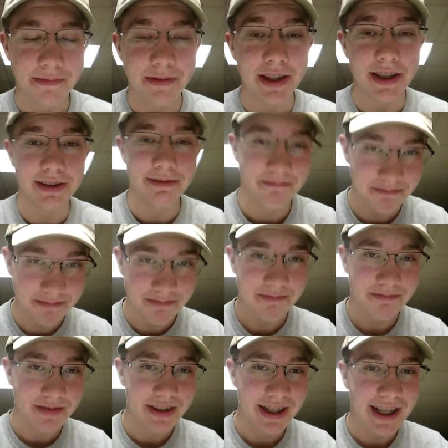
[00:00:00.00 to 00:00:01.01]
the
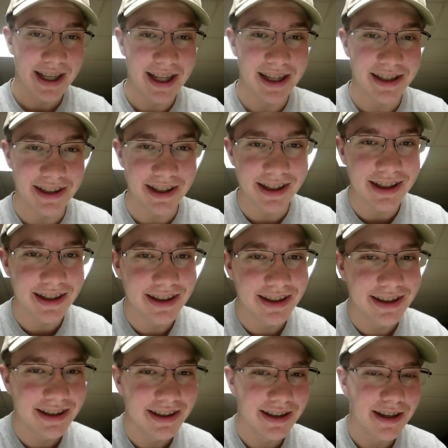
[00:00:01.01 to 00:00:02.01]
ending.
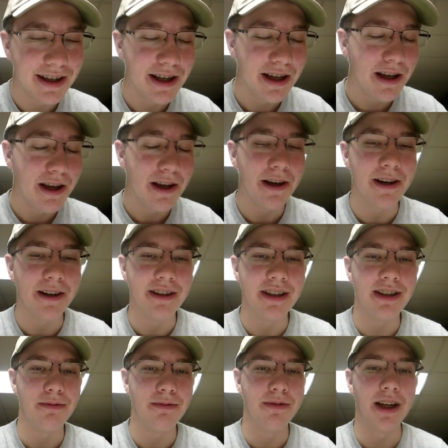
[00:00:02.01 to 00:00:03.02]

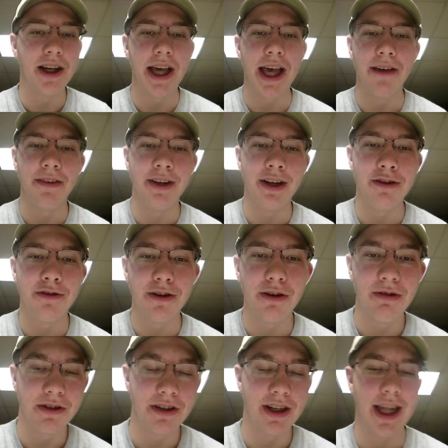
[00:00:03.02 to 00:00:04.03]
This will not have an
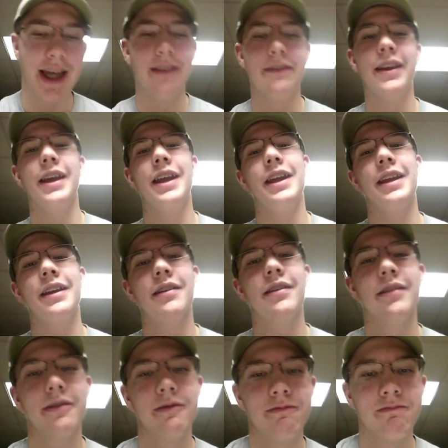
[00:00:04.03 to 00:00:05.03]
intro. It's gonna have a
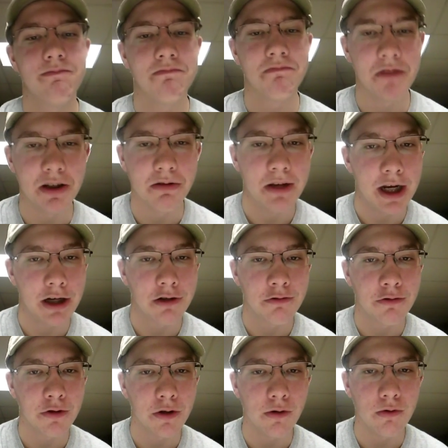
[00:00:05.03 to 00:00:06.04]

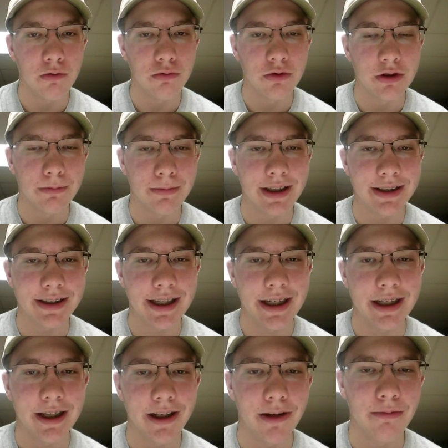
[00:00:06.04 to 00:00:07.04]
extro, something like
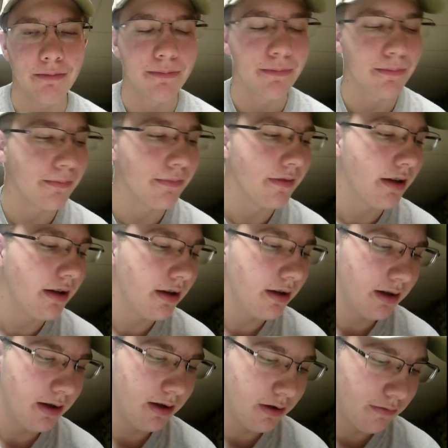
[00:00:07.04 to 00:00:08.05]
that,
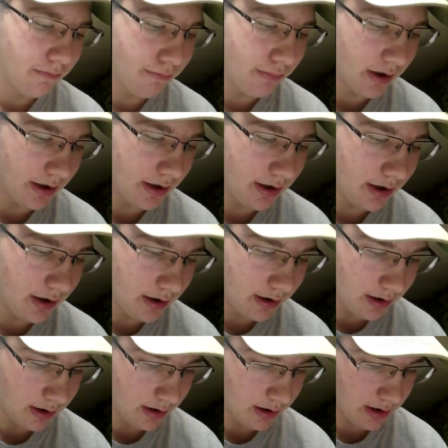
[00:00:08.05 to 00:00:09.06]
But
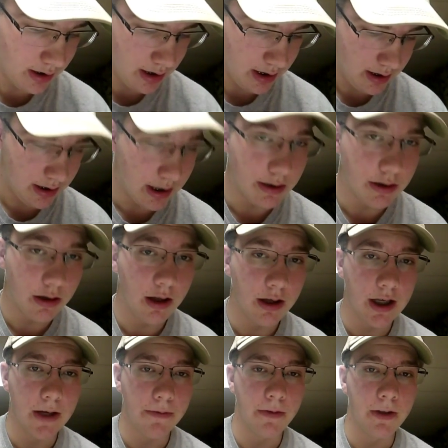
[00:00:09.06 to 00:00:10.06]
that's all I
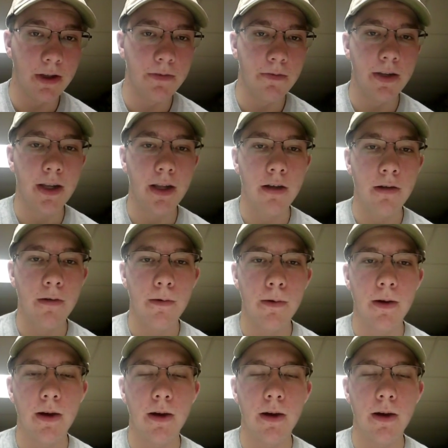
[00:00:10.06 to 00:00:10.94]
got for this video.